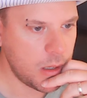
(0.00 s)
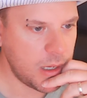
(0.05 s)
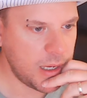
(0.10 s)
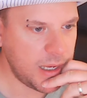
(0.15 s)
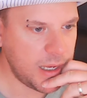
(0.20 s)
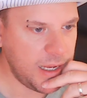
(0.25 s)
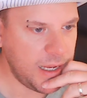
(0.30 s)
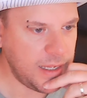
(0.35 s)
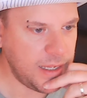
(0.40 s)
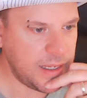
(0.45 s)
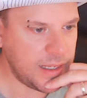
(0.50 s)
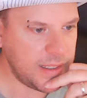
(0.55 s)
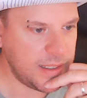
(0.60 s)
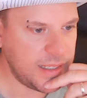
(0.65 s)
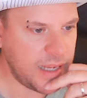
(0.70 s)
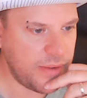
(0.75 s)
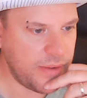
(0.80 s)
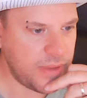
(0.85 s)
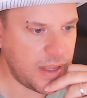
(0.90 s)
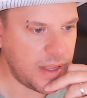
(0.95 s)
He does
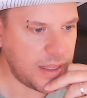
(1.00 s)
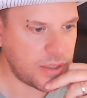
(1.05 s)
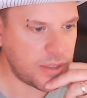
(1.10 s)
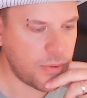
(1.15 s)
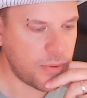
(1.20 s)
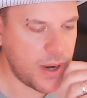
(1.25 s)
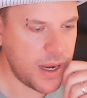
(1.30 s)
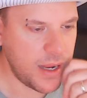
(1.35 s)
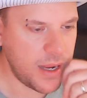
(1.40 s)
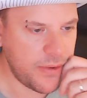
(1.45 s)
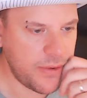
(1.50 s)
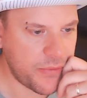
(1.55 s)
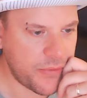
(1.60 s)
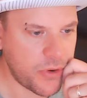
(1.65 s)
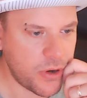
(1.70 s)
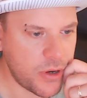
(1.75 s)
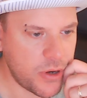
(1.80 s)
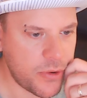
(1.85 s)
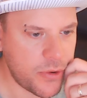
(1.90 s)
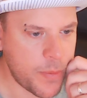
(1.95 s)
have that square, I've
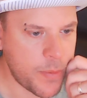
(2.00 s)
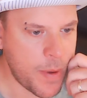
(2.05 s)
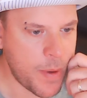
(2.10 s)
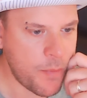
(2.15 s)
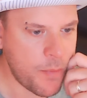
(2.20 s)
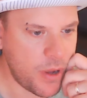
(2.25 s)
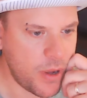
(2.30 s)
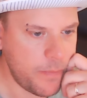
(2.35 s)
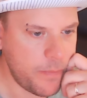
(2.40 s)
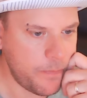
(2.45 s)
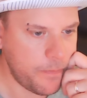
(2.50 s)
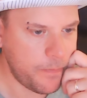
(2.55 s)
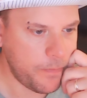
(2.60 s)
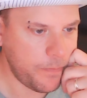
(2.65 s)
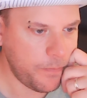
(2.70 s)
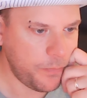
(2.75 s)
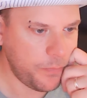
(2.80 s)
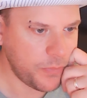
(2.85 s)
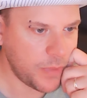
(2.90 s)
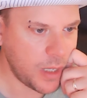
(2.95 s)
got to remember.
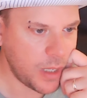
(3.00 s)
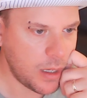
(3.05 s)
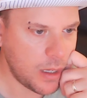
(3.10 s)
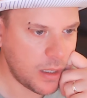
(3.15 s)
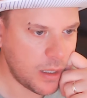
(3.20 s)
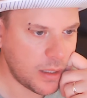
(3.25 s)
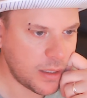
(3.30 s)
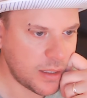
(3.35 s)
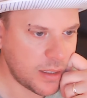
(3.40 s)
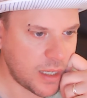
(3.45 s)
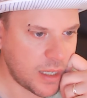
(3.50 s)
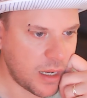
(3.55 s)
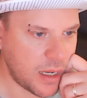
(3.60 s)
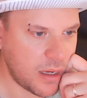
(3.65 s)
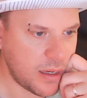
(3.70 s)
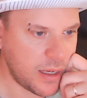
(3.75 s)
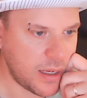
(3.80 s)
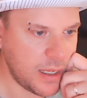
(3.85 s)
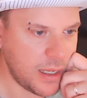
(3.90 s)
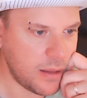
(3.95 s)
So
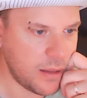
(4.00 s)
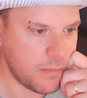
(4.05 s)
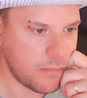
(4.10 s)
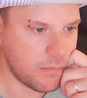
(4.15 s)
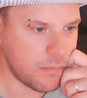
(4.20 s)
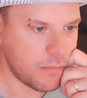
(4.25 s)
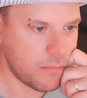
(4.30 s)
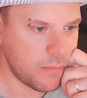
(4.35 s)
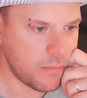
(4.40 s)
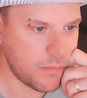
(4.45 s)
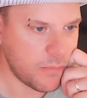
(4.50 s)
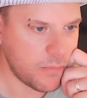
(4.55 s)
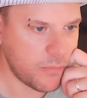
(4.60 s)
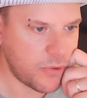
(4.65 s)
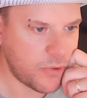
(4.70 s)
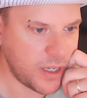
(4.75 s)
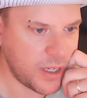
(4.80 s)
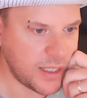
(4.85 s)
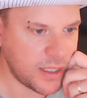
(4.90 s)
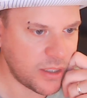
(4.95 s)
in
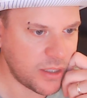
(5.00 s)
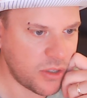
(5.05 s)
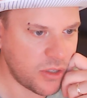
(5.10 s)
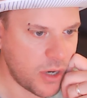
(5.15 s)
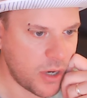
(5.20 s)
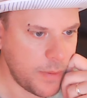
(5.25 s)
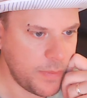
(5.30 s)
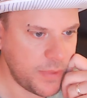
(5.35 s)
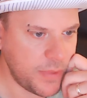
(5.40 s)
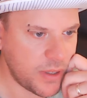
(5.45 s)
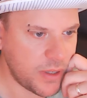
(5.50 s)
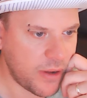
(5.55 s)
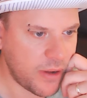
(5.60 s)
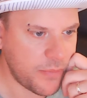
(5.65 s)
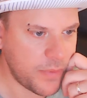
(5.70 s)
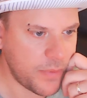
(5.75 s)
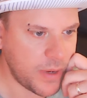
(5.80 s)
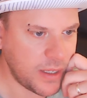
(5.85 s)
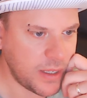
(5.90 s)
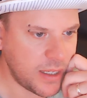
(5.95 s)
recent times, I've
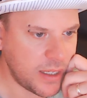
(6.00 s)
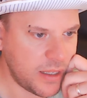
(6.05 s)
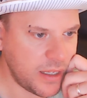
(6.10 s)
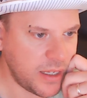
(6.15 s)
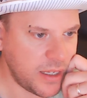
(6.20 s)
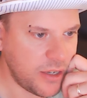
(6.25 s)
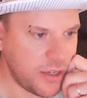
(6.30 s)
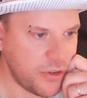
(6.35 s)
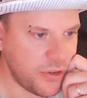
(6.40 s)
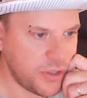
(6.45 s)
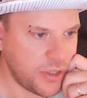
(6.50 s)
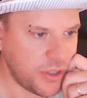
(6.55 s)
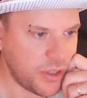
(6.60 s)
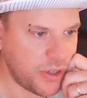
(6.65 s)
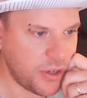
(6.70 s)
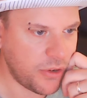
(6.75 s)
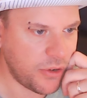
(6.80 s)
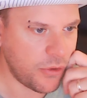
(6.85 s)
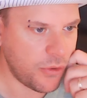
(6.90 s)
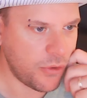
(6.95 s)
been telling you
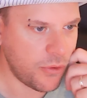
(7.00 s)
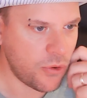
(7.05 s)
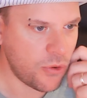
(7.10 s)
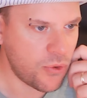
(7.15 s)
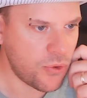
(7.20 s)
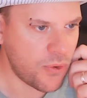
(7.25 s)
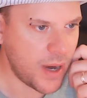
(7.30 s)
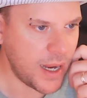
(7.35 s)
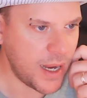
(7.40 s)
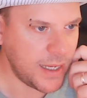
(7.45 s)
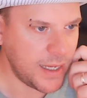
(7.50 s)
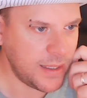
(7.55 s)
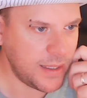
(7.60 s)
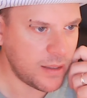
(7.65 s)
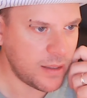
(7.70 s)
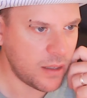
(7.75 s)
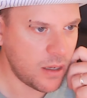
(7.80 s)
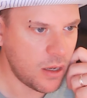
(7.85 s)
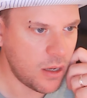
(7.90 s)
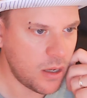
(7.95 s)
to always
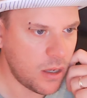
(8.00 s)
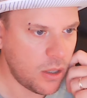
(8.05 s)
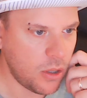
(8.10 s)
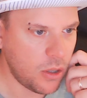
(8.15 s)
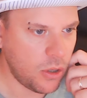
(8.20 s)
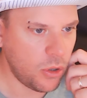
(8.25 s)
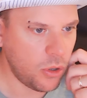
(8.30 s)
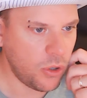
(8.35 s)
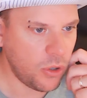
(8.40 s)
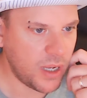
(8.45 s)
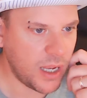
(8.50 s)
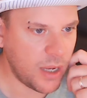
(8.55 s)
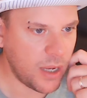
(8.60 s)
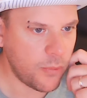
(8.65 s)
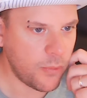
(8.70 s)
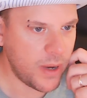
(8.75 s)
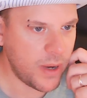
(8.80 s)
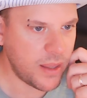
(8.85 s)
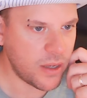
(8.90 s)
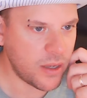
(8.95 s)
look at
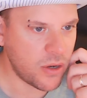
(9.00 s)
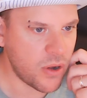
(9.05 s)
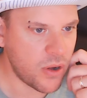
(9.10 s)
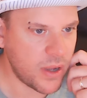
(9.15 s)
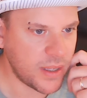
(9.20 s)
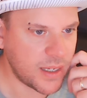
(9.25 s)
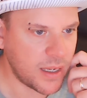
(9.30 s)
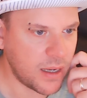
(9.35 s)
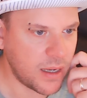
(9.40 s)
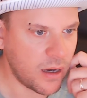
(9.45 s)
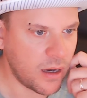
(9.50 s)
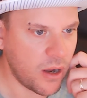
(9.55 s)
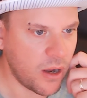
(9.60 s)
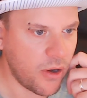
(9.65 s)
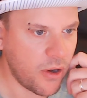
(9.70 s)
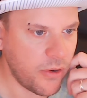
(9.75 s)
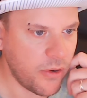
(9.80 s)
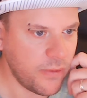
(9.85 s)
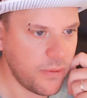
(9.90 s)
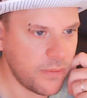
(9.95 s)
where the knights can go.